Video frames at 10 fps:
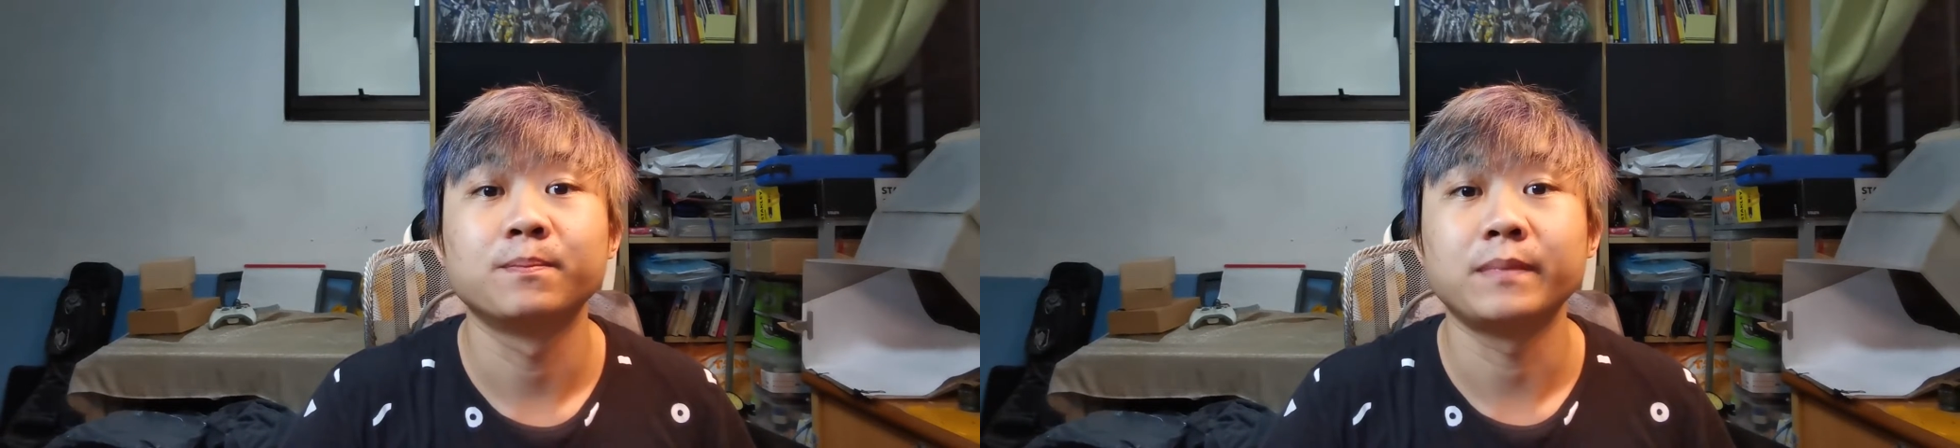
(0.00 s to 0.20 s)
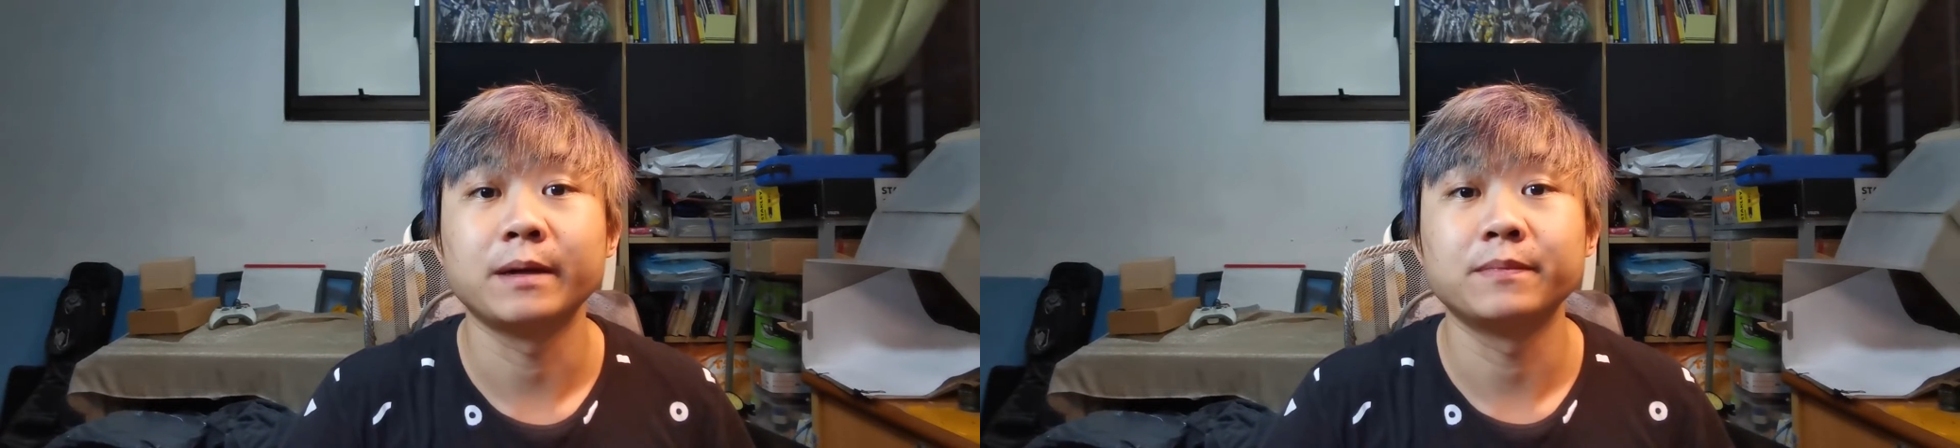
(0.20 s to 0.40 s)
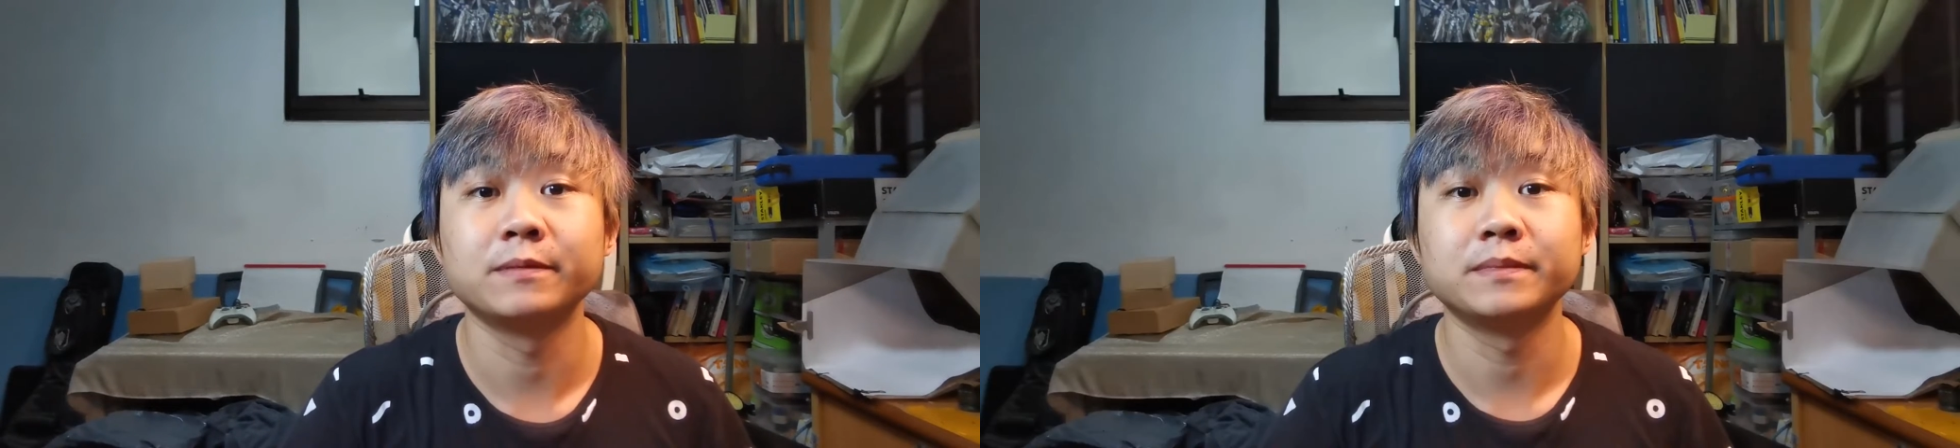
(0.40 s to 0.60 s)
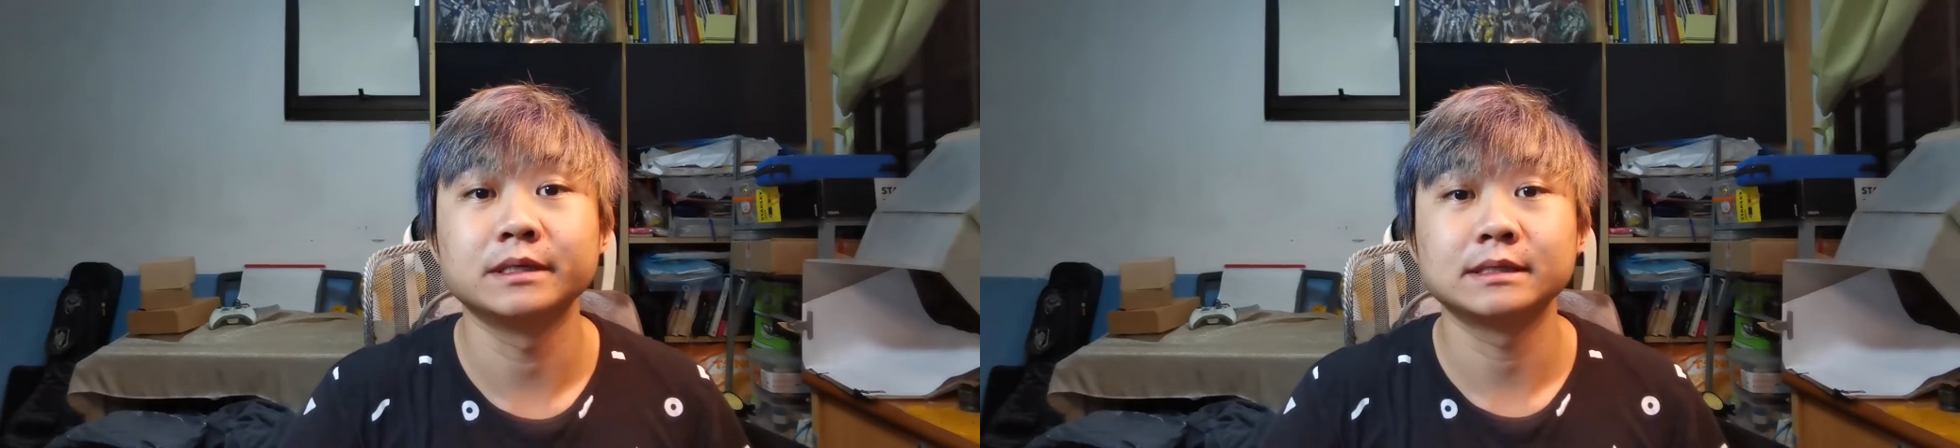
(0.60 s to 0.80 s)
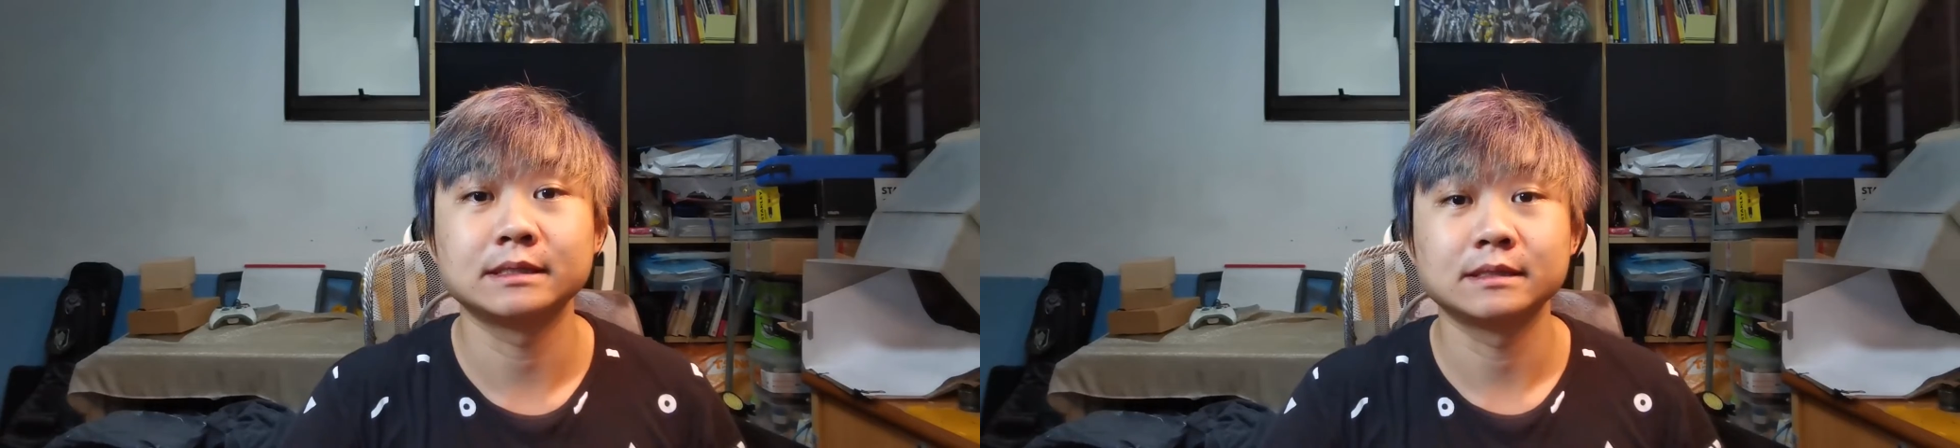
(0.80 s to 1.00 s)
my
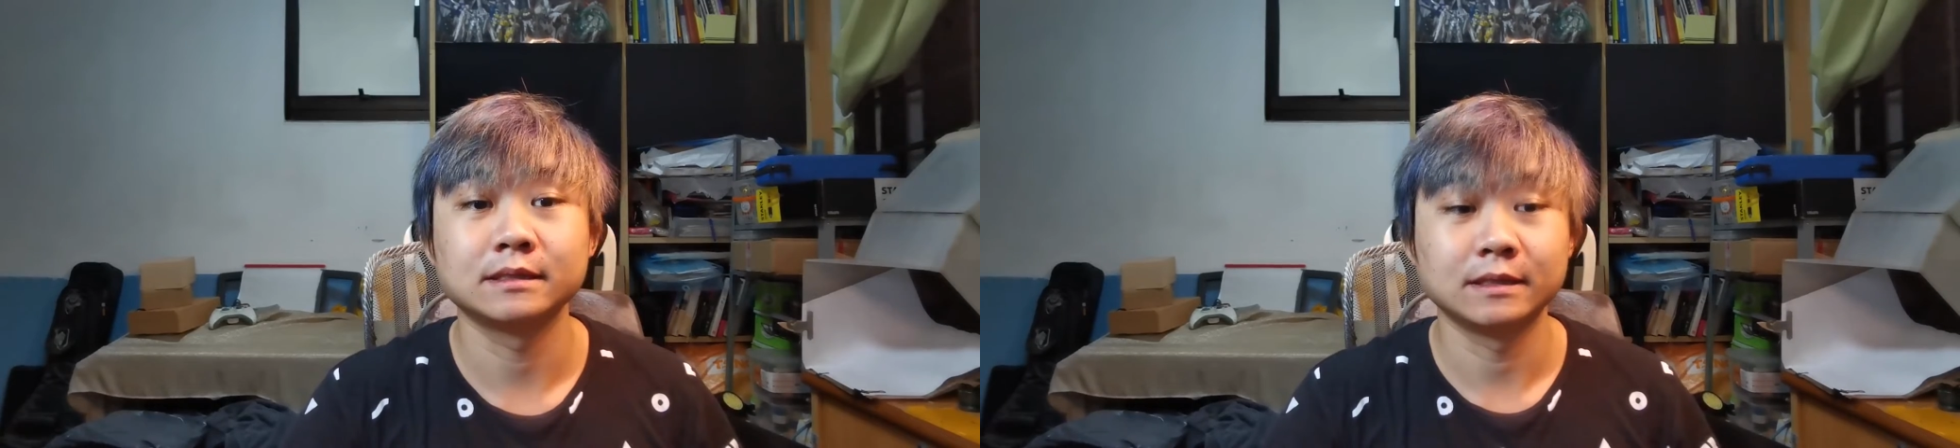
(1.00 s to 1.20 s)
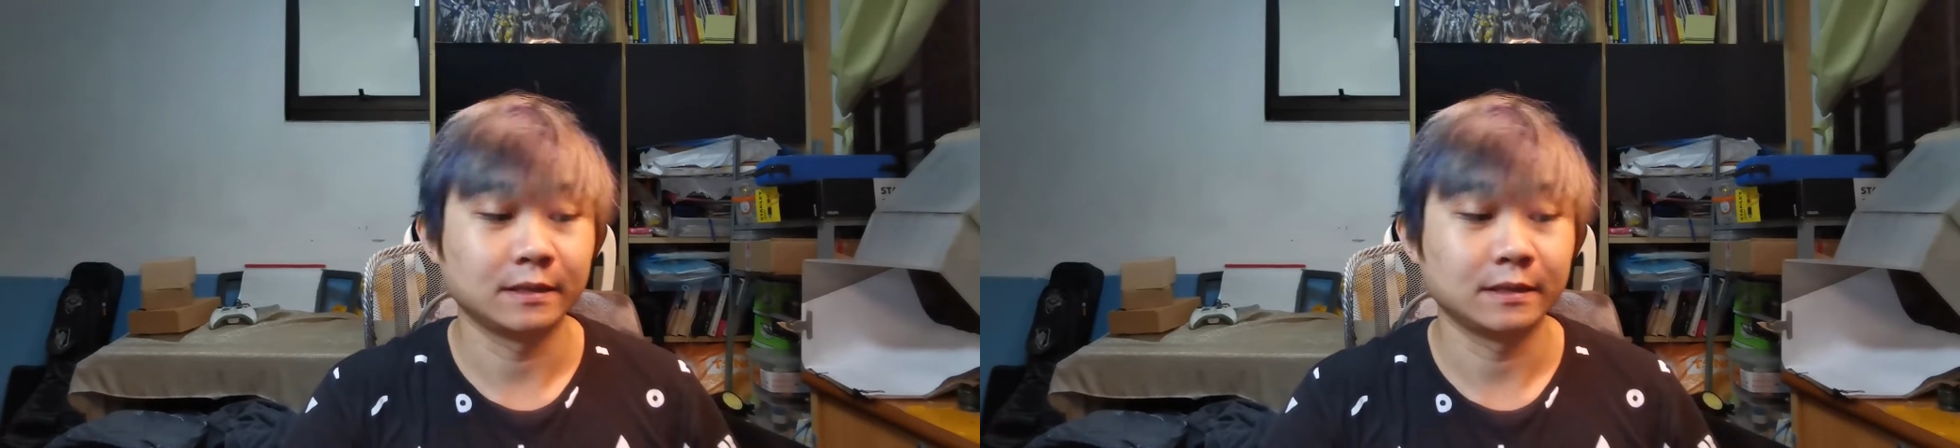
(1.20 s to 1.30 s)
purpose.